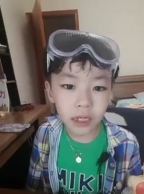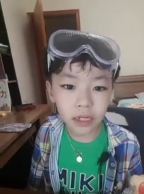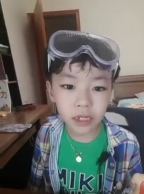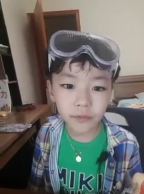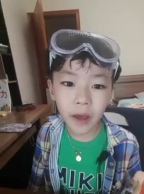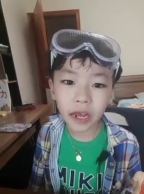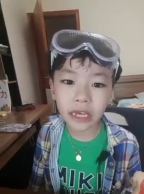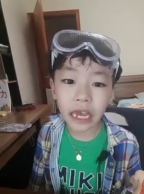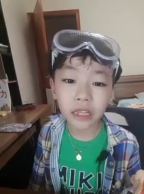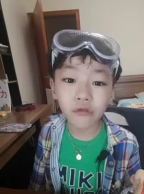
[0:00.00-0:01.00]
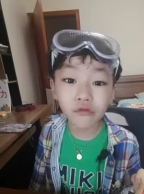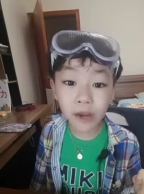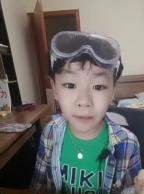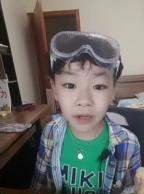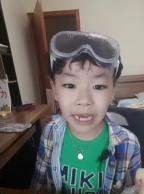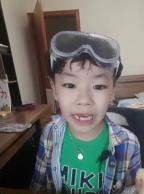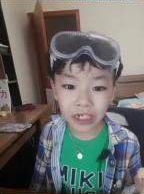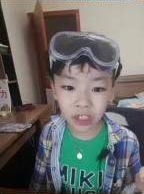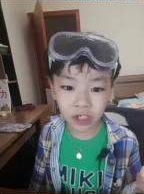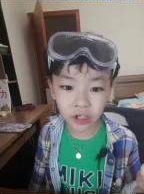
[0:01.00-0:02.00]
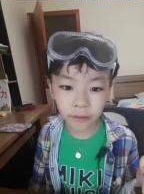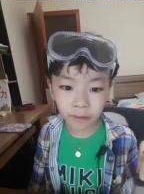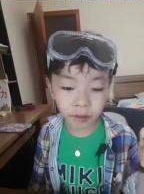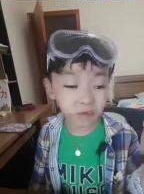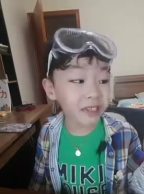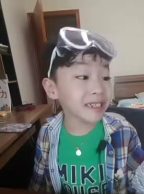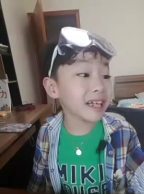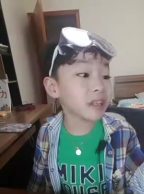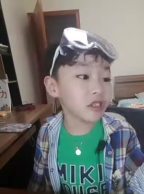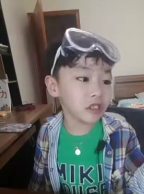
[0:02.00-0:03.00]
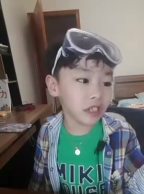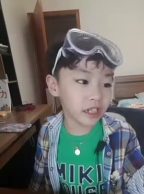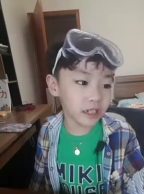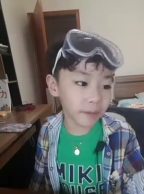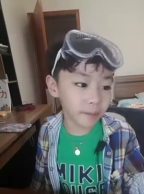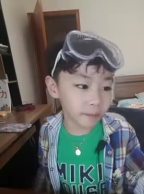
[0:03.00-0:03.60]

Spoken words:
It is back at the rib cage of the skeletal system.